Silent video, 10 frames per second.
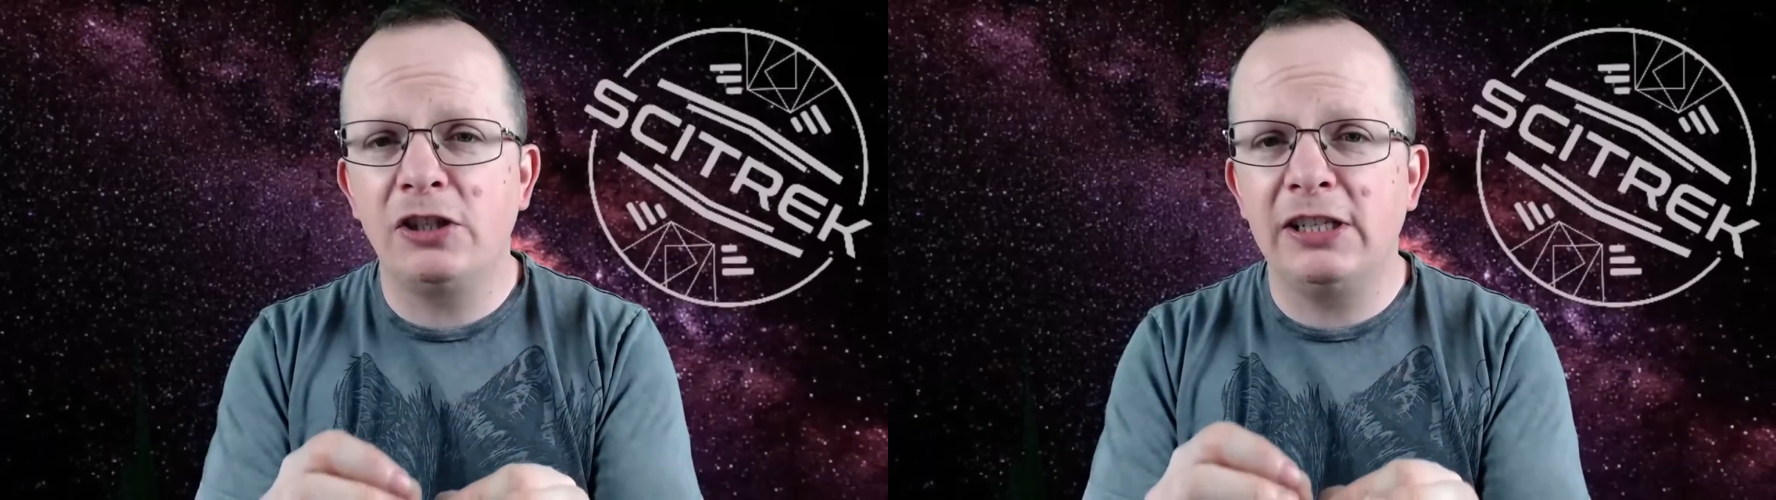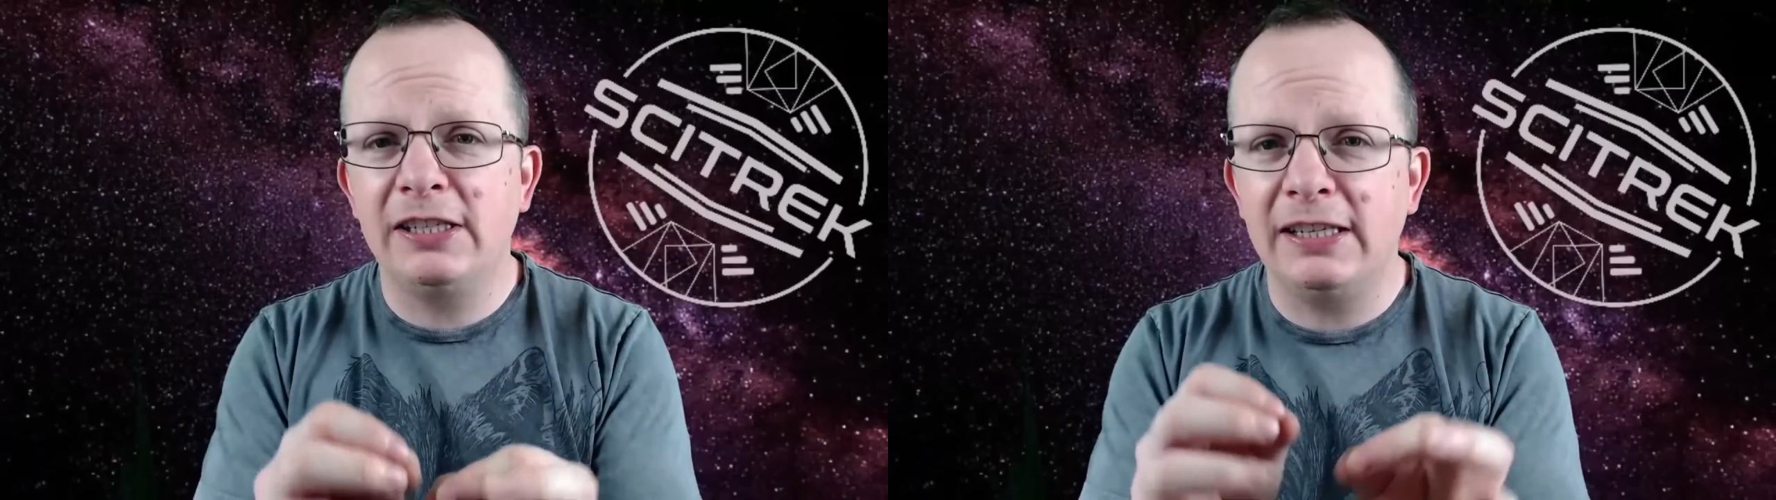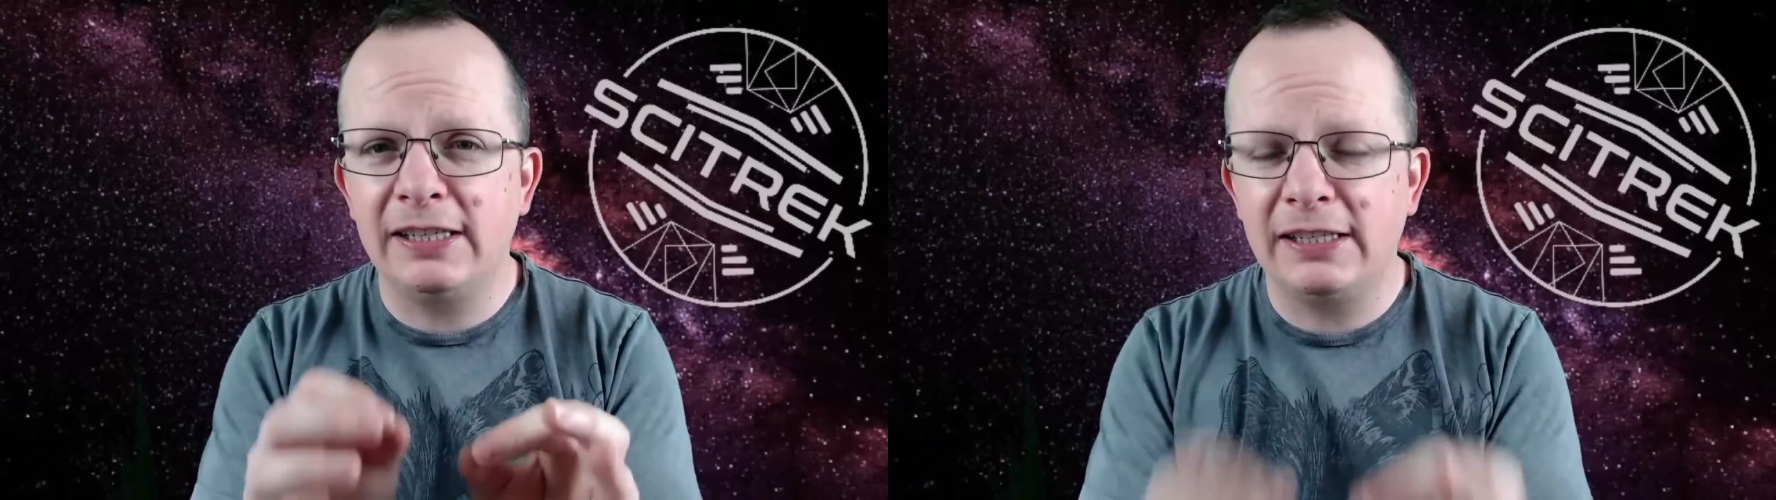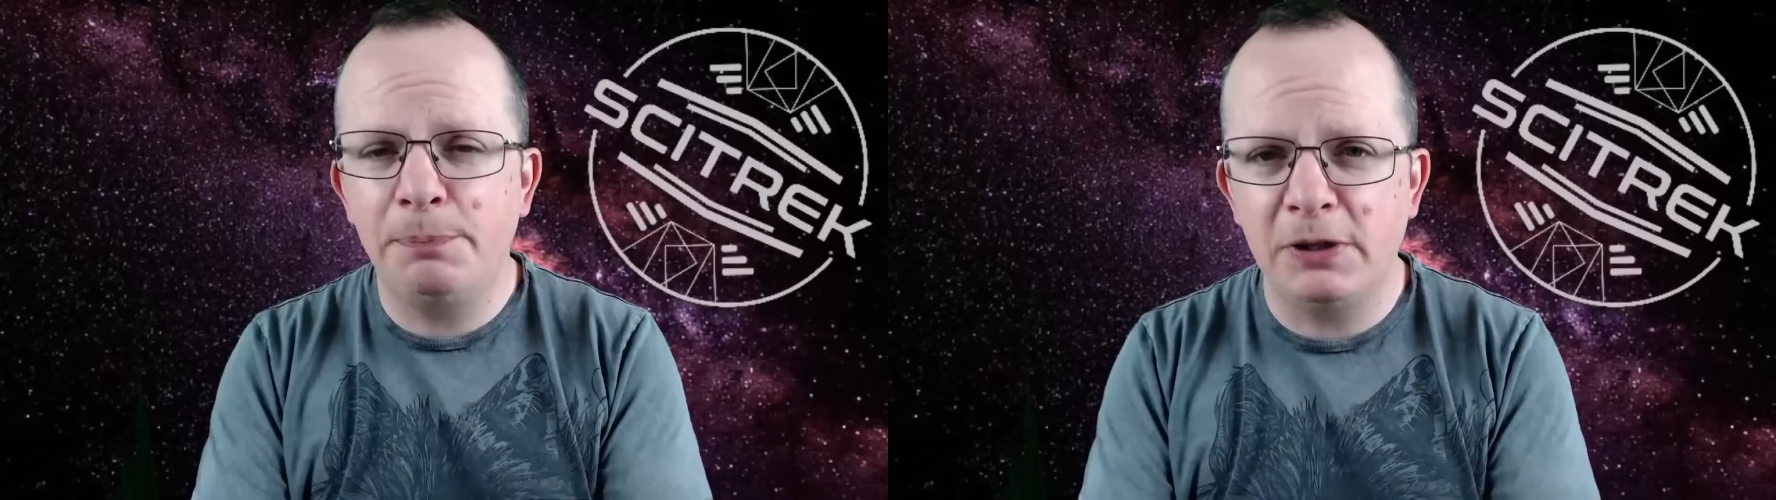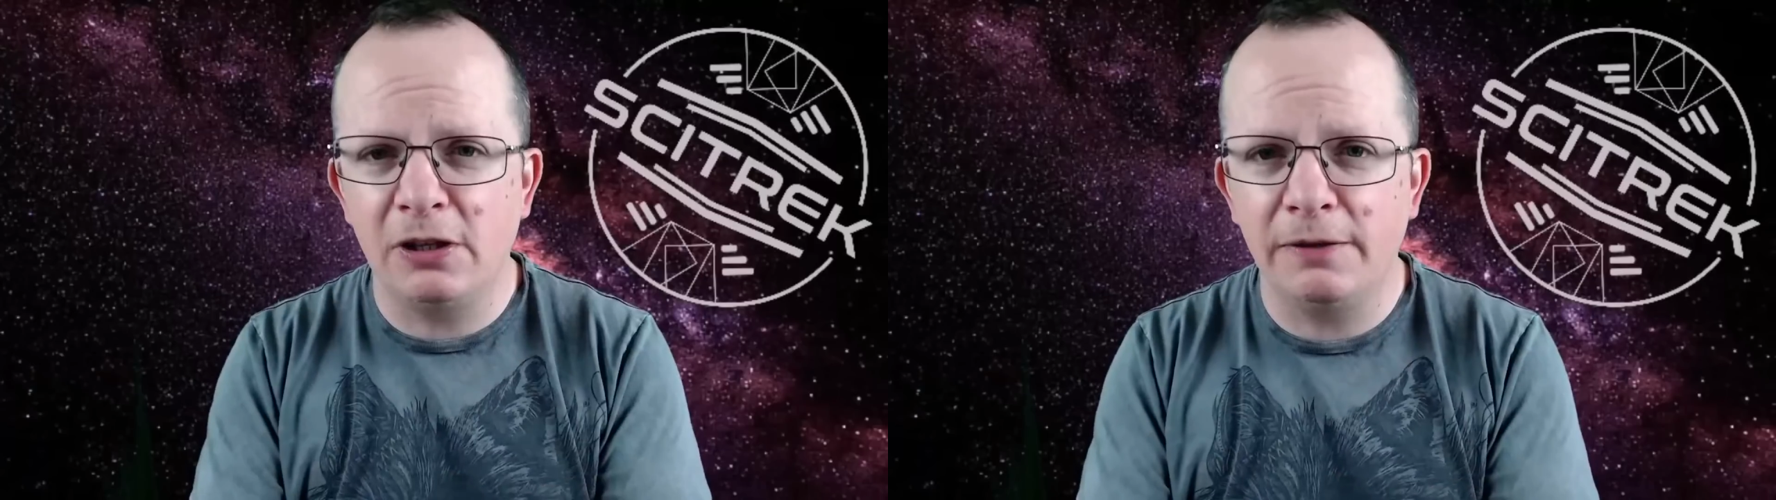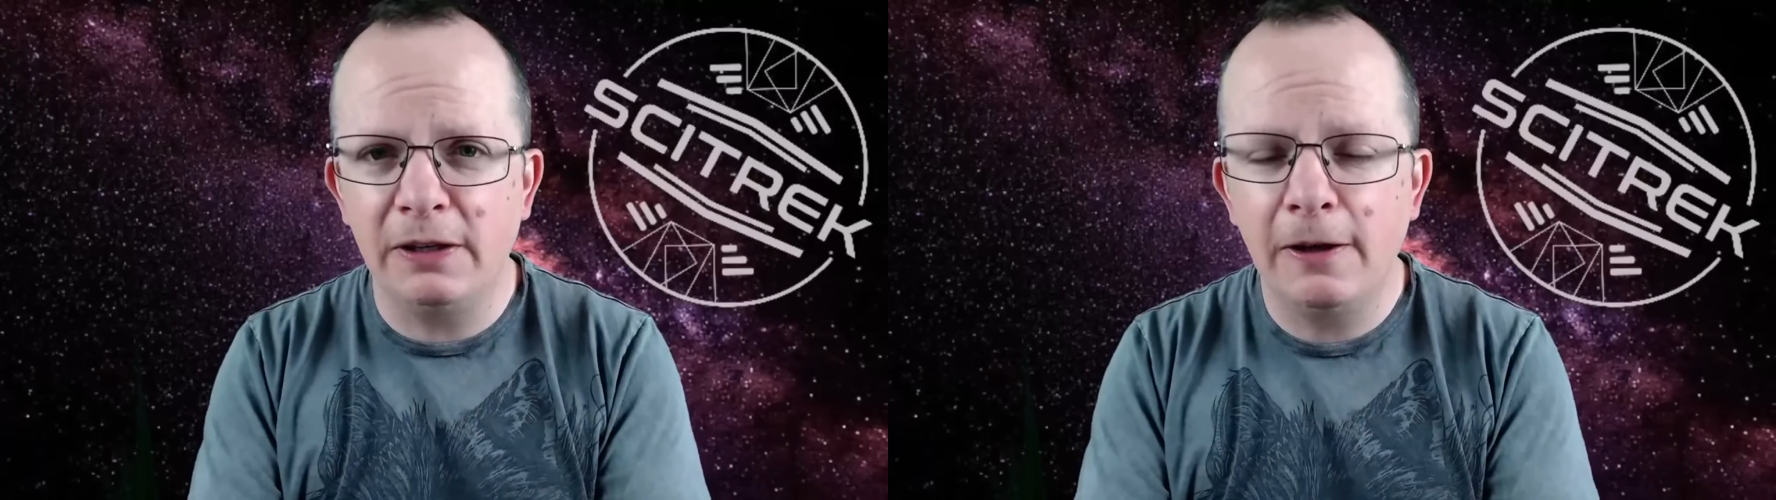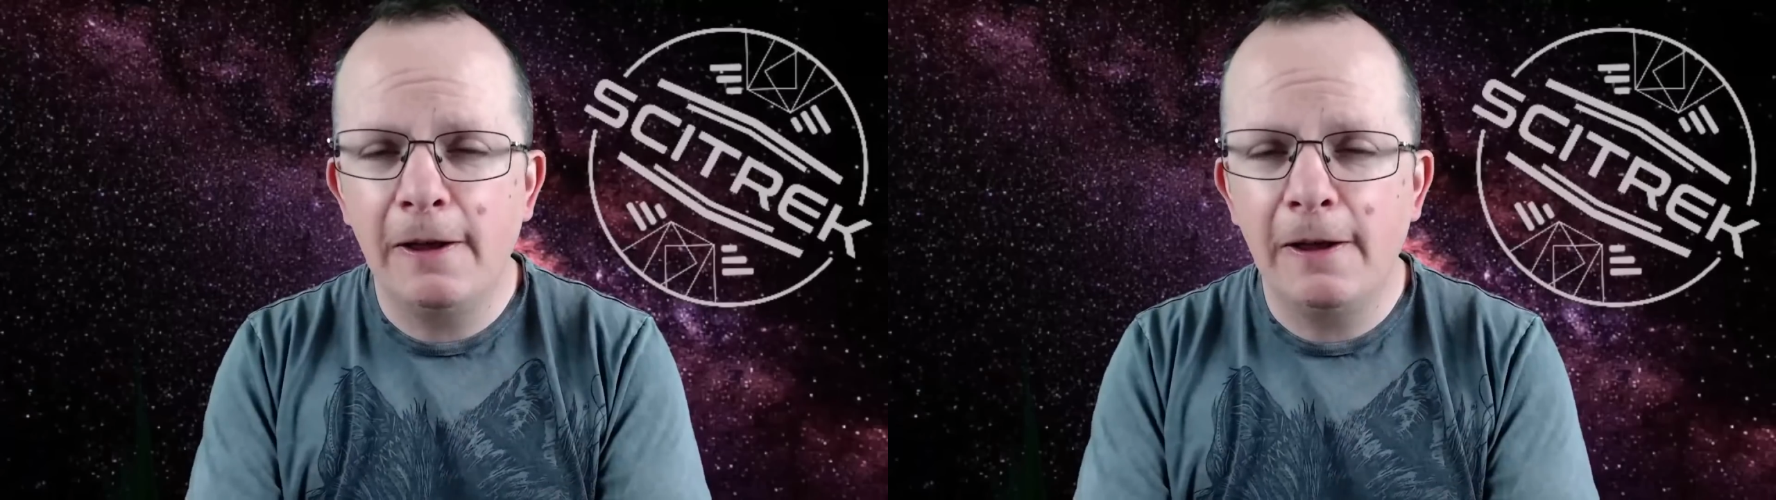see snippets of it,